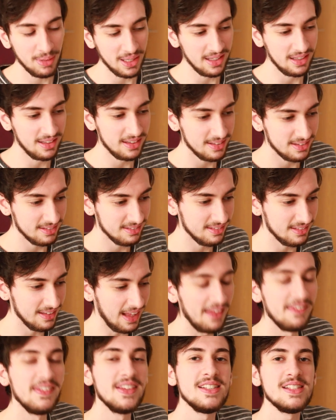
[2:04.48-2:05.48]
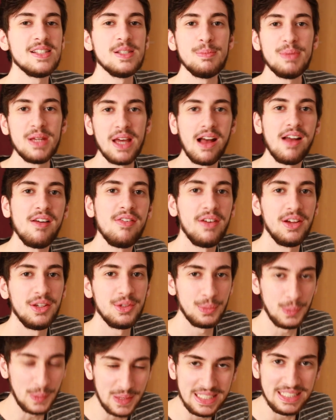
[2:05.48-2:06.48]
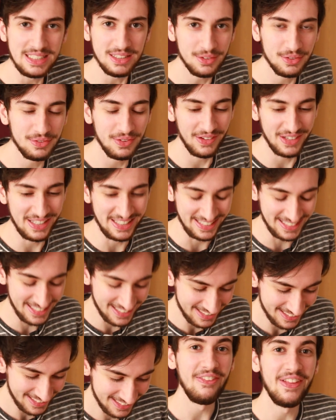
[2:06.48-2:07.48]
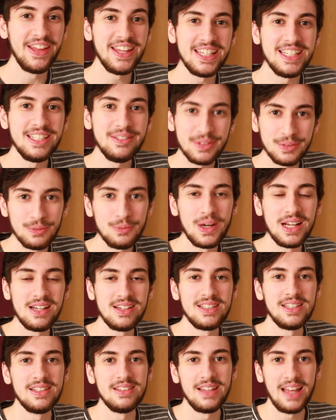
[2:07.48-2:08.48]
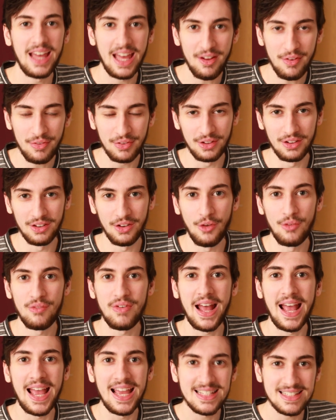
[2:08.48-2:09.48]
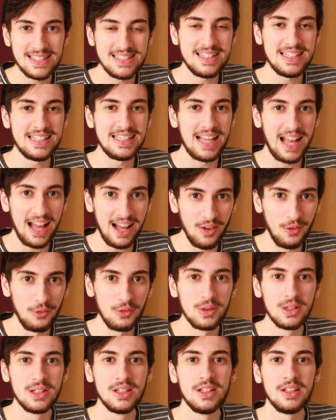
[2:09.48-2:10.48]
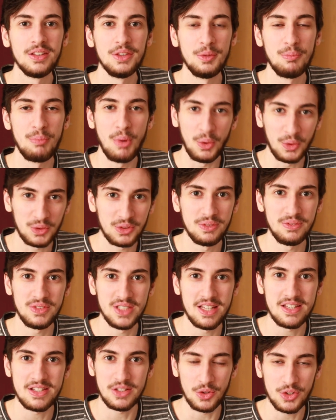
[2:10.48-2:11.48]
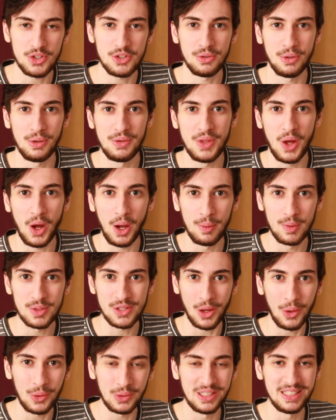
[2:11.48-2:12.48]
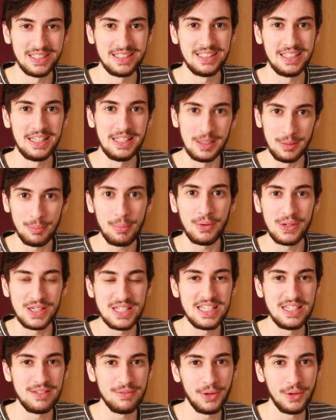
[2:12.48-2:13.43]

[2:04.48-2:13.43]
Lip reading: But, and this is the bit I find really funny, they even went to the effort of editing out the box of testosterone that I was holding in the pre-T